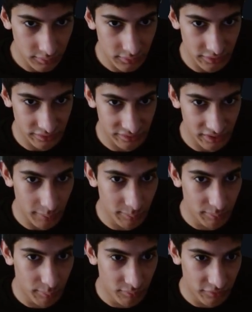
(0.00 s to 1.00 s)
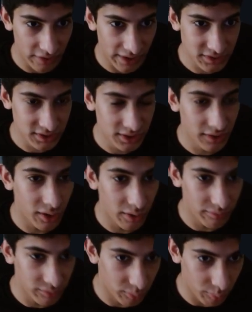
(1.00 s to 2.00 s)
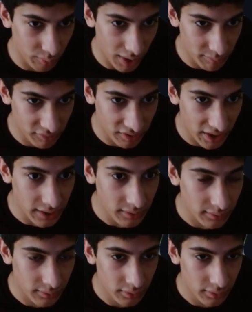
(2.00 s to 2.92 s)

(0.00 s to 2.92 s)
the subsection of your website.